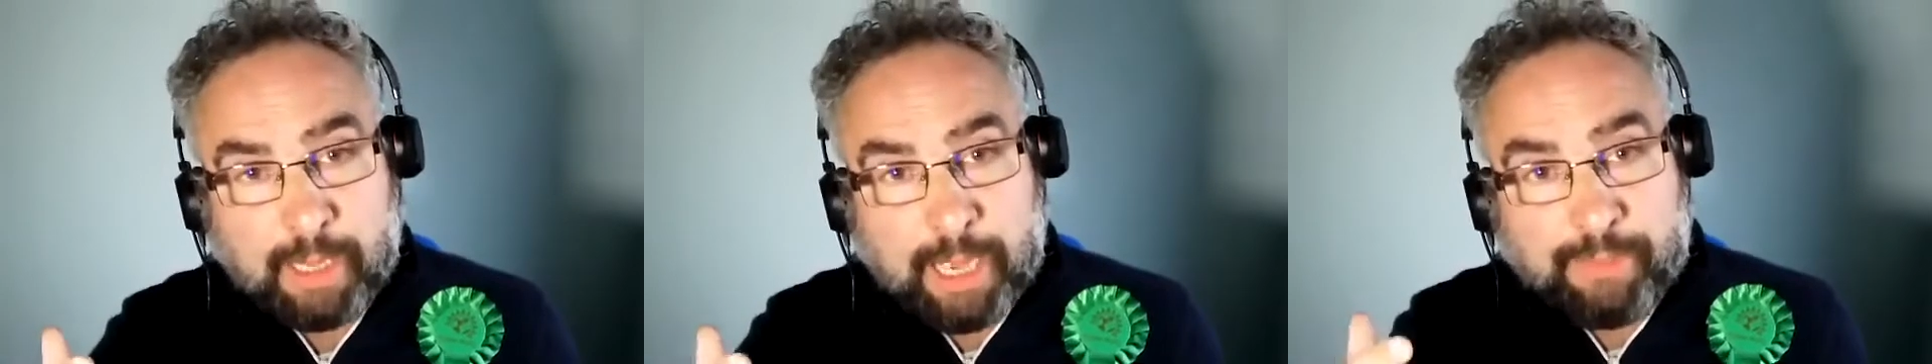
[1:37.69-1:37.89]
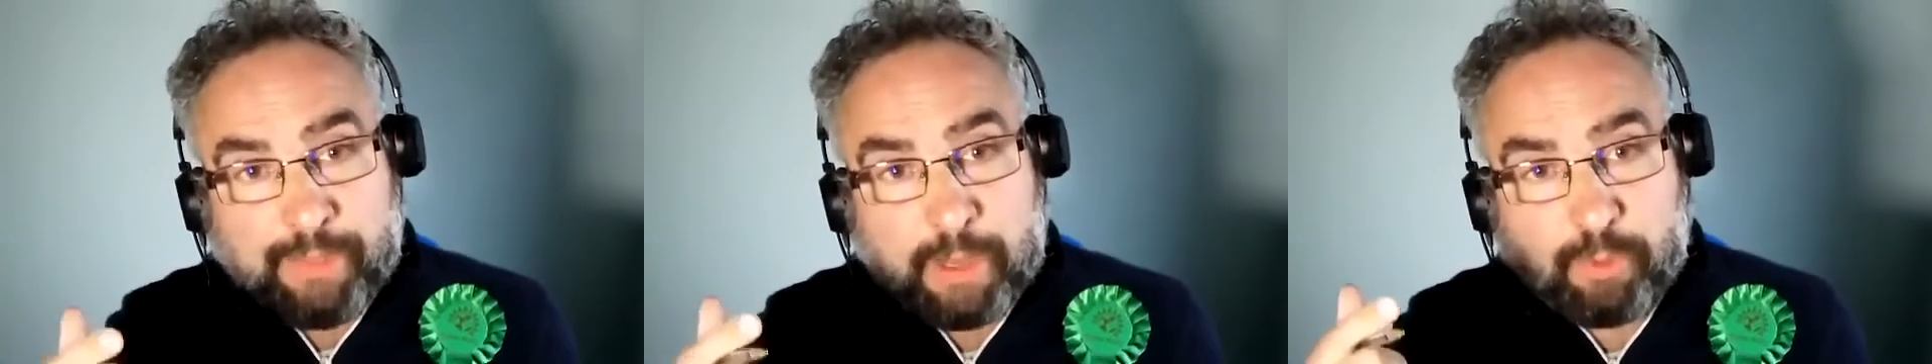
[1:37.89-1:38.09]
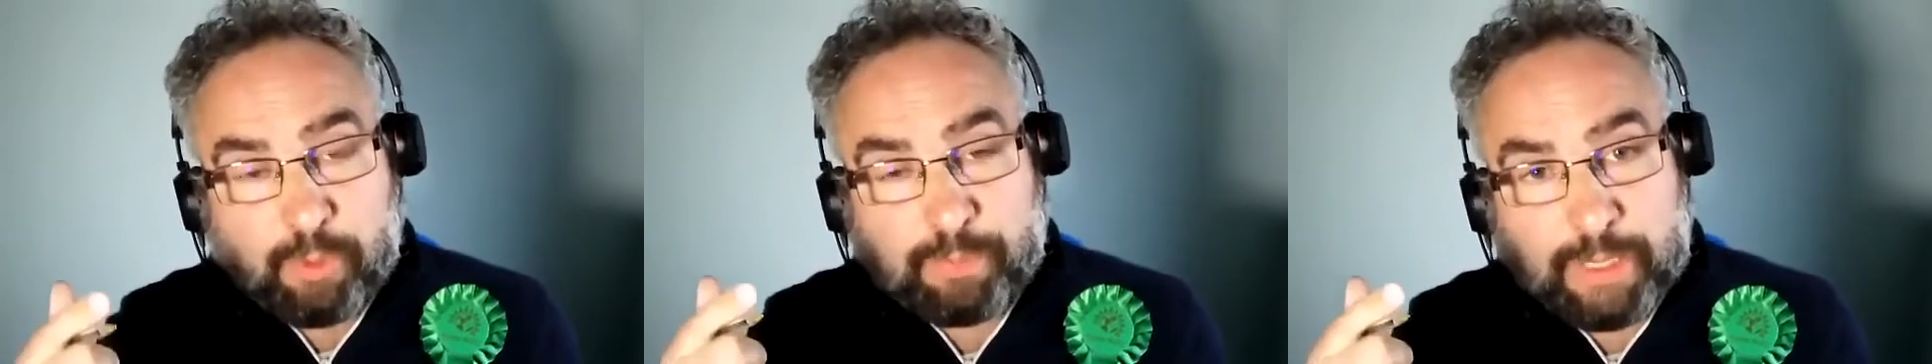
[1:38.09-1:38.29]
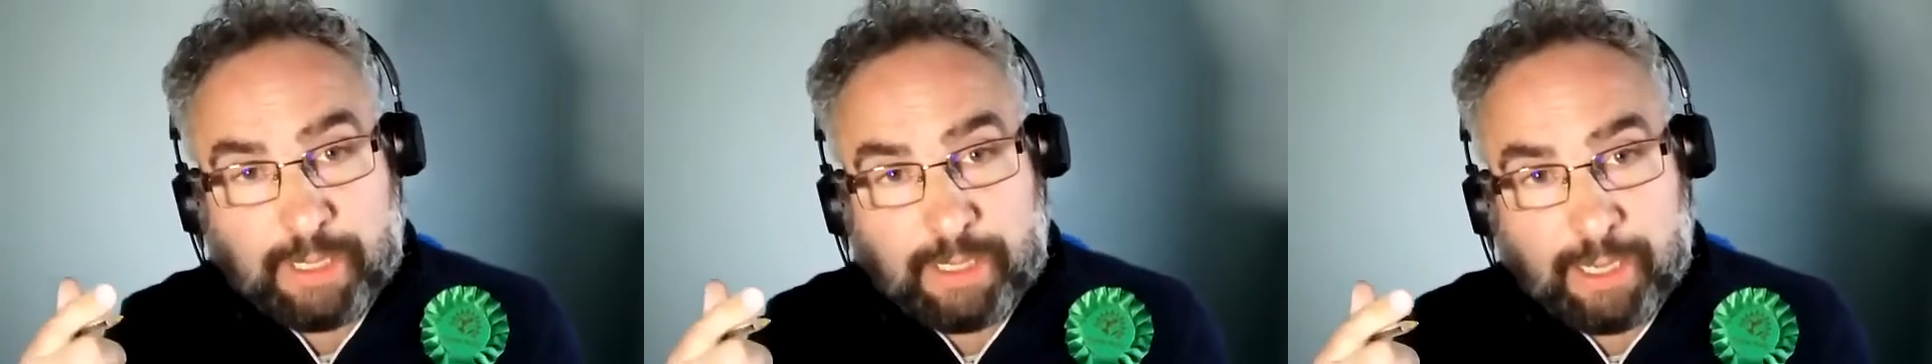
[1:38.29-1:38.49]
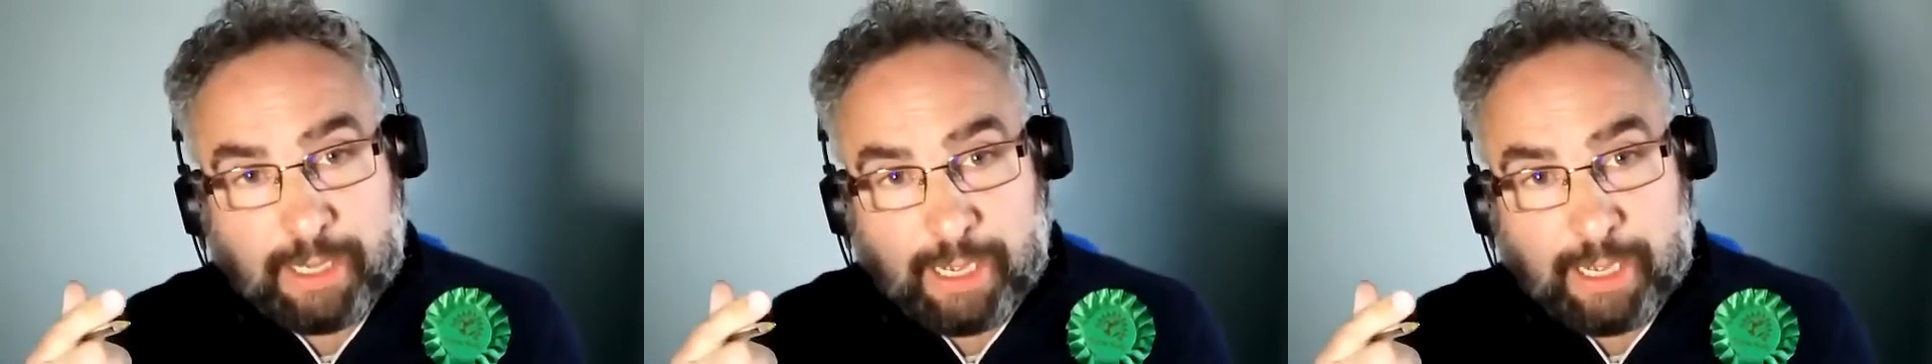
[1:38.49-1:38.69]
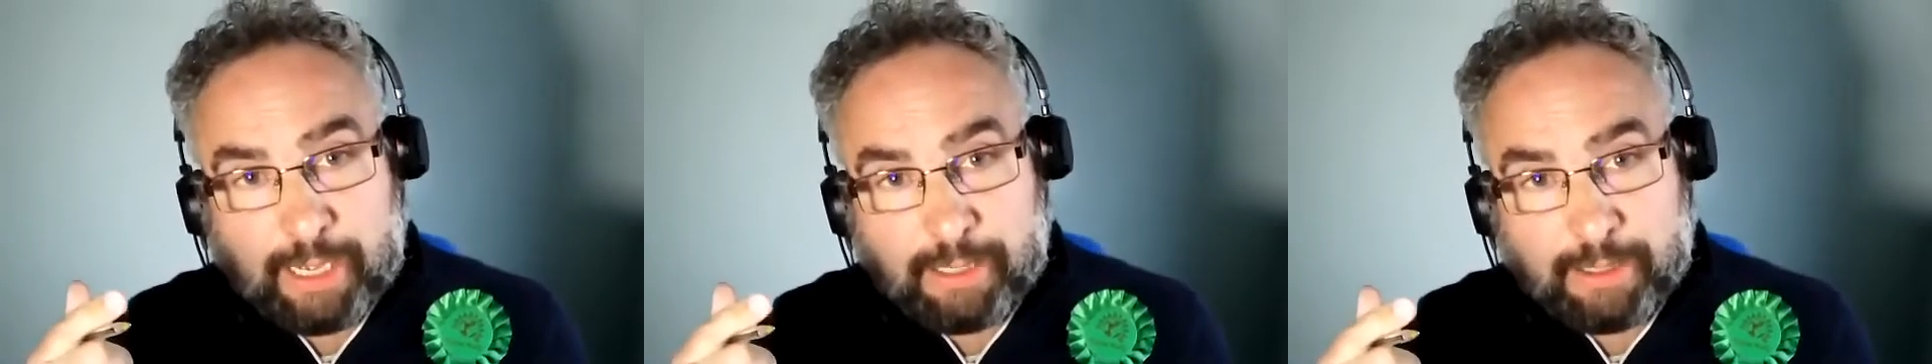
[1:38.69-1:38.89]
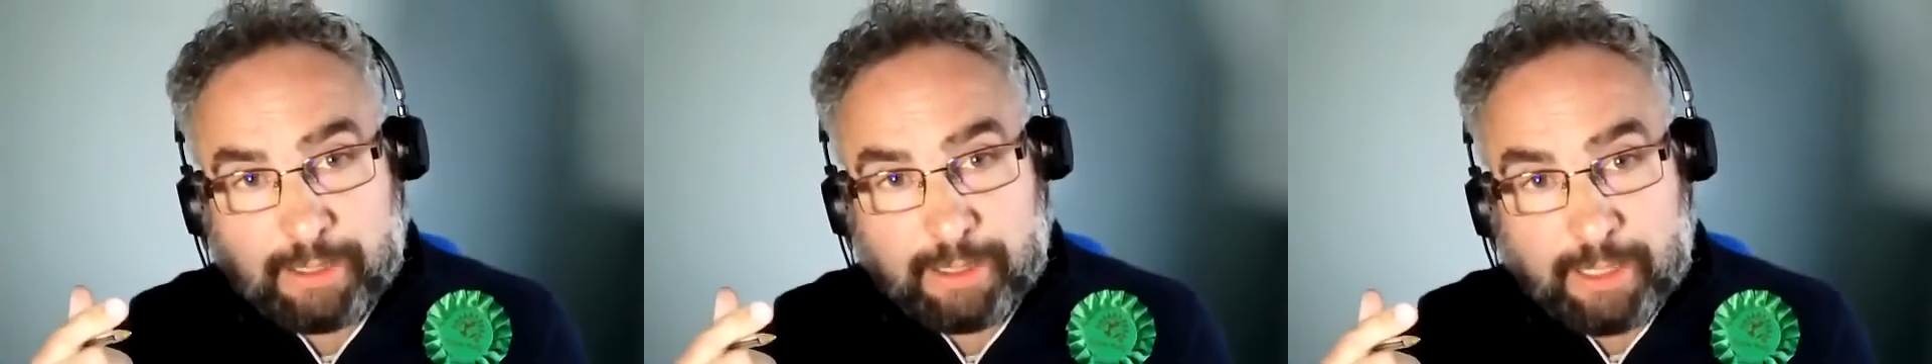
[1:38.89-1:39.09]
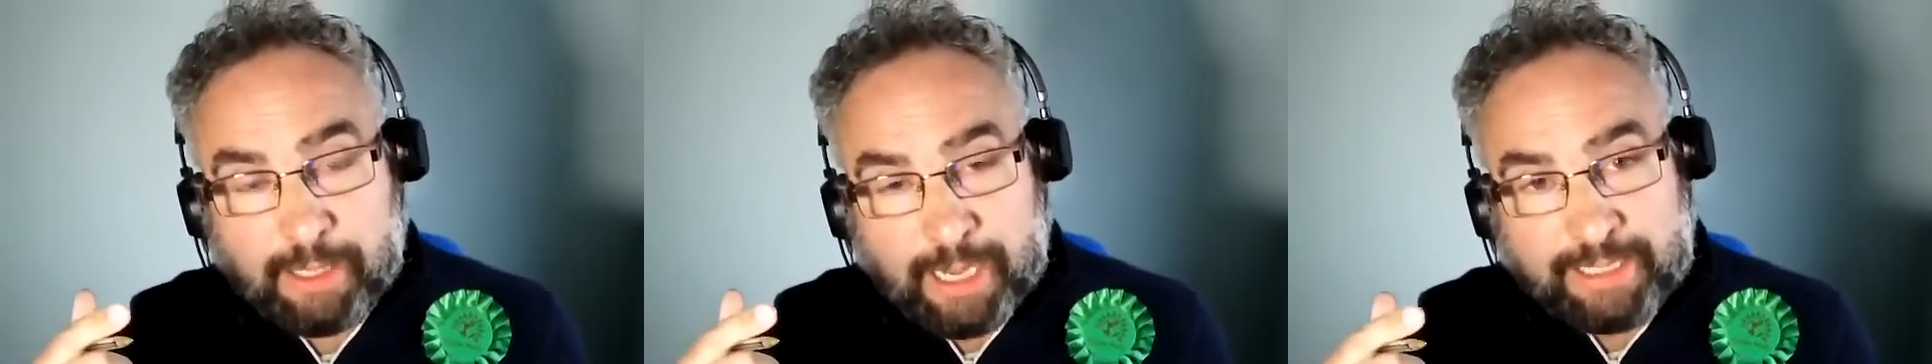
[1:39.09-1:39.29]
they would be.
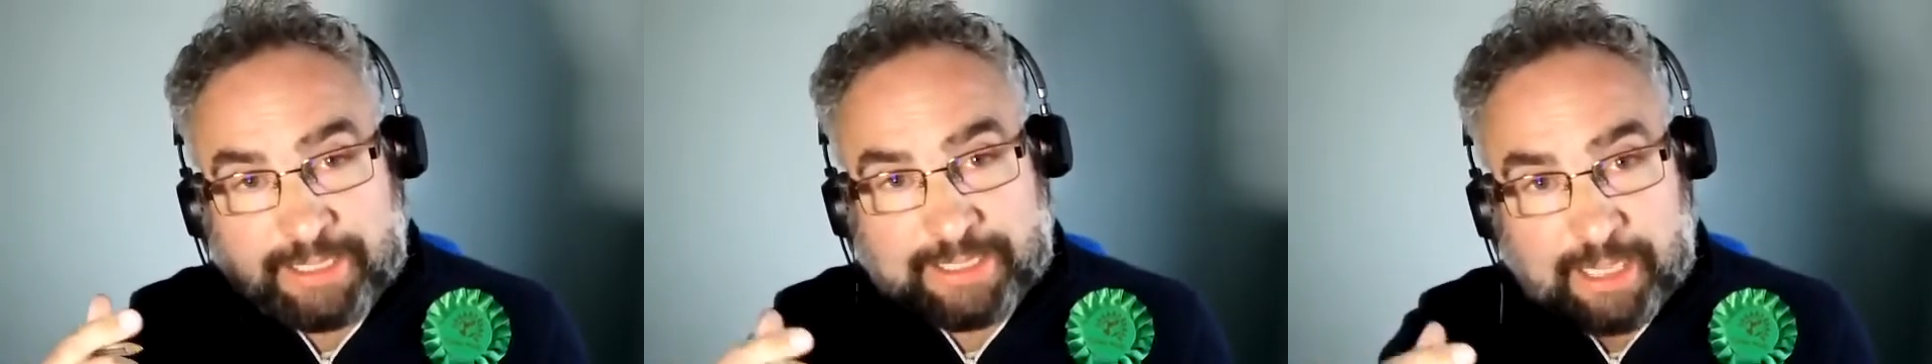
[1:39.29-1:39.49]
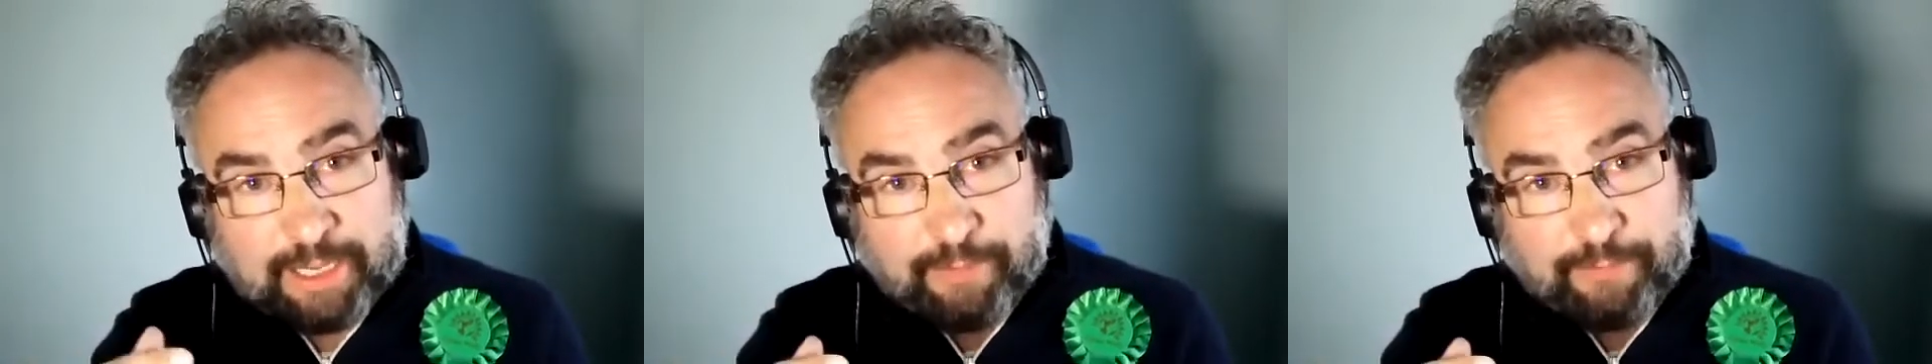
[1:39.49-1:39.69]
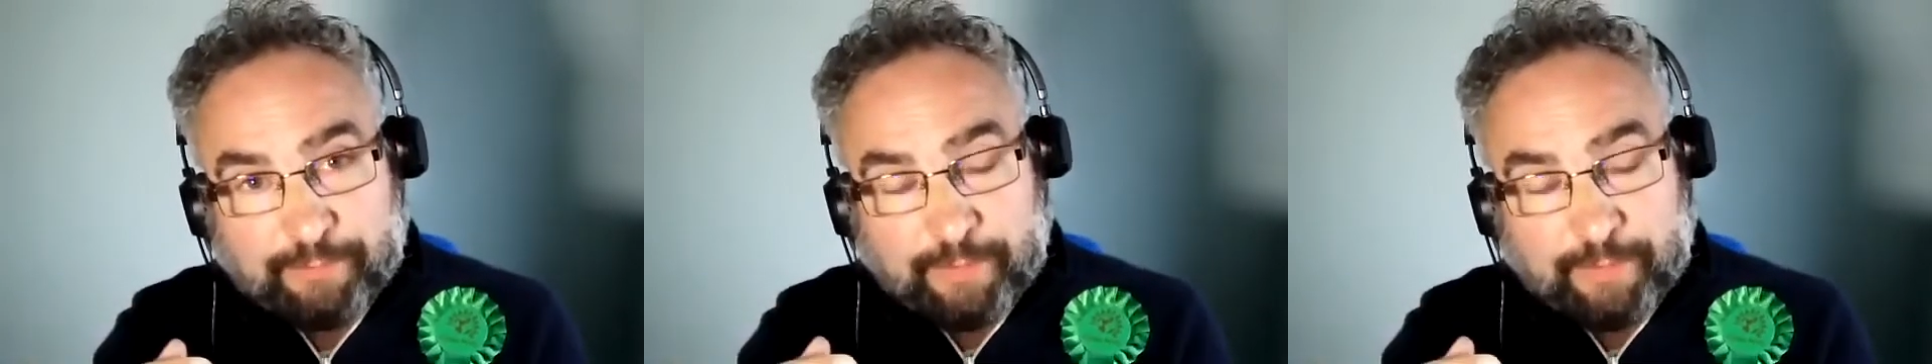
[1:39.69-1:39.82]
Instead of,